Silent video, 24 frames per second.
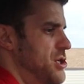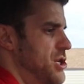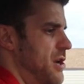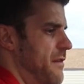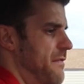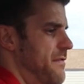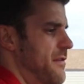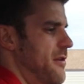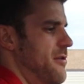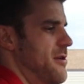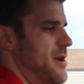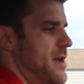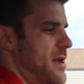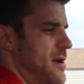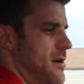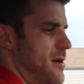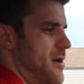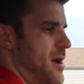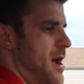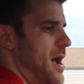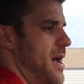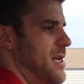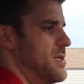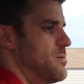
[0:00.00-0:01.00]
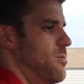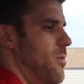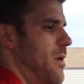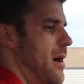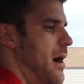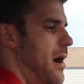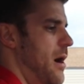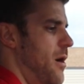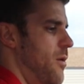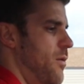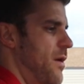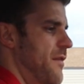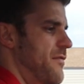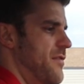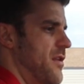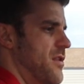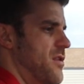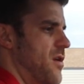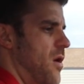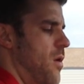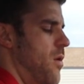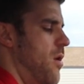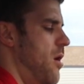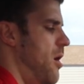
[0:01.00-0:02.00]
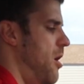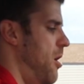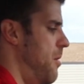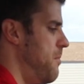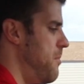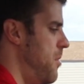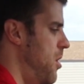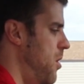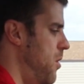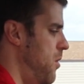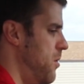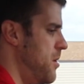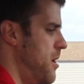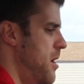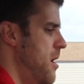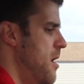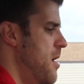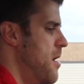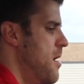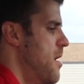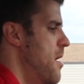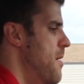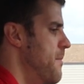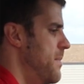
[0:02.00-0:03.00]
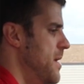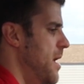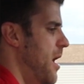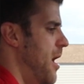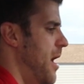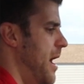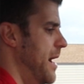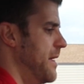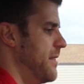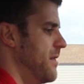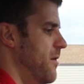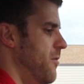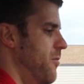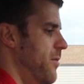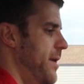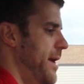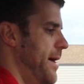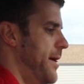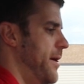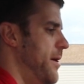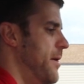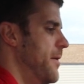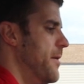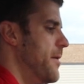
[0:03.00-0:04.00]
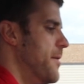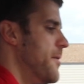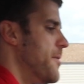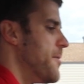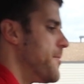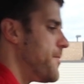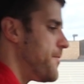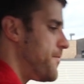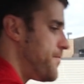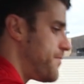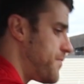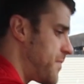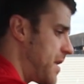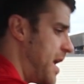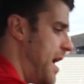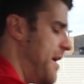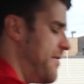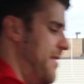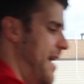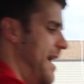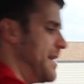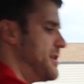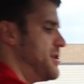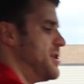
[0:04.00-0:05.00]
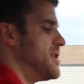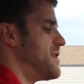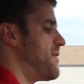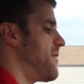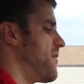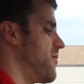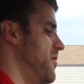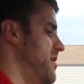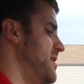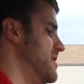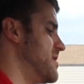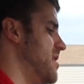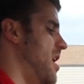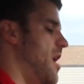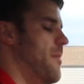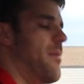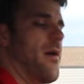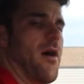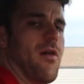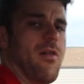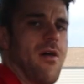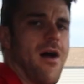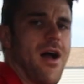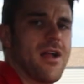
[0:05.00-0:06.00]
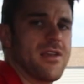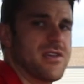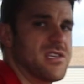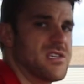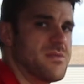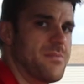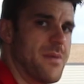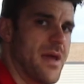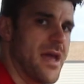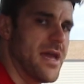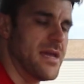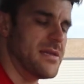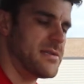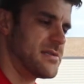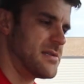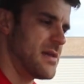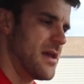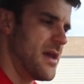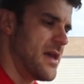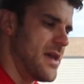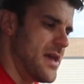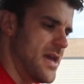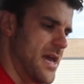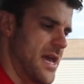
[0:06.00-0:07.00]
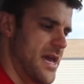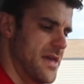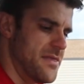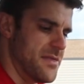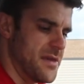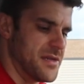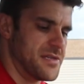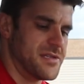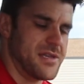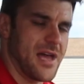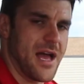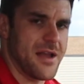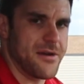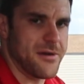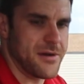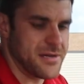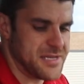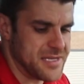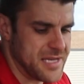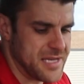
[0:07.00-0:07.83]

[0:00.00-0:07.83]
shifter here as well with the tow haul mode behind the wheel. And that just frees up a lot of space in the center